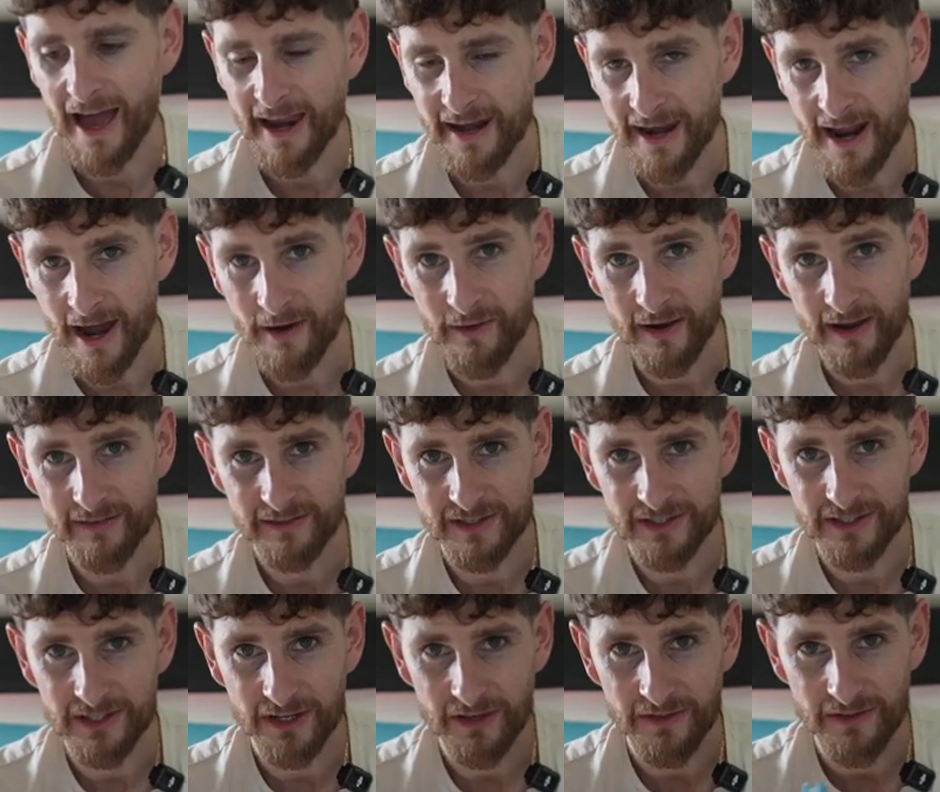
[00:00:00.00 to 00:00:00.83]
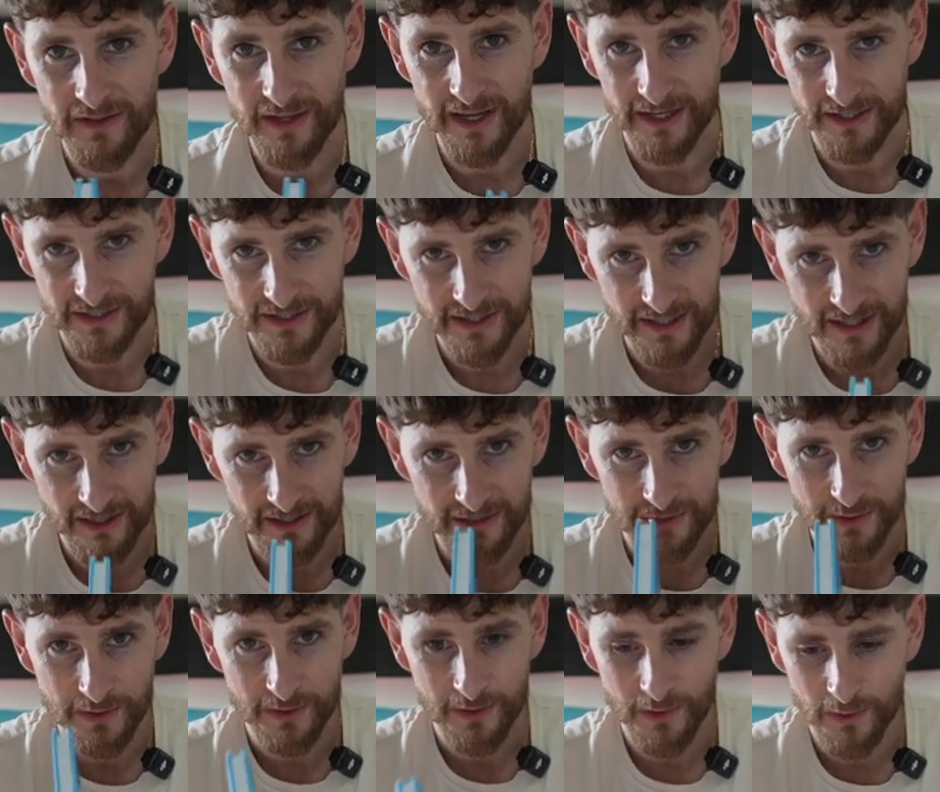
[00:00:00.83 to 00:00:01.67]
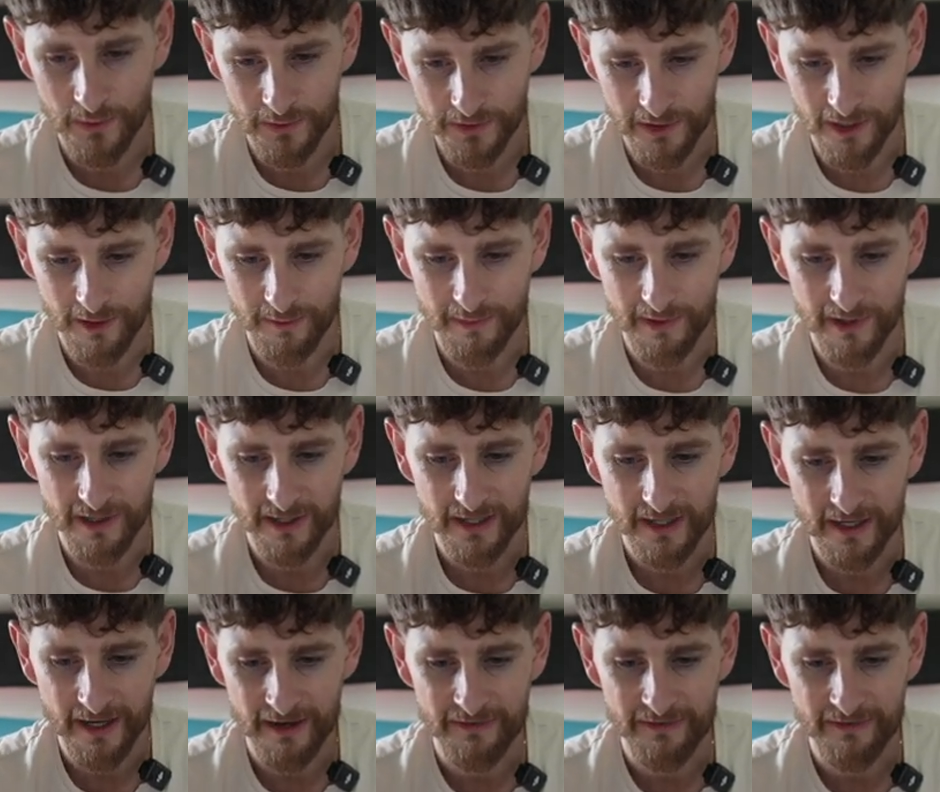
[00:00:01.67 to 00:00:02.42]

And now I have to turn this into an audiobook.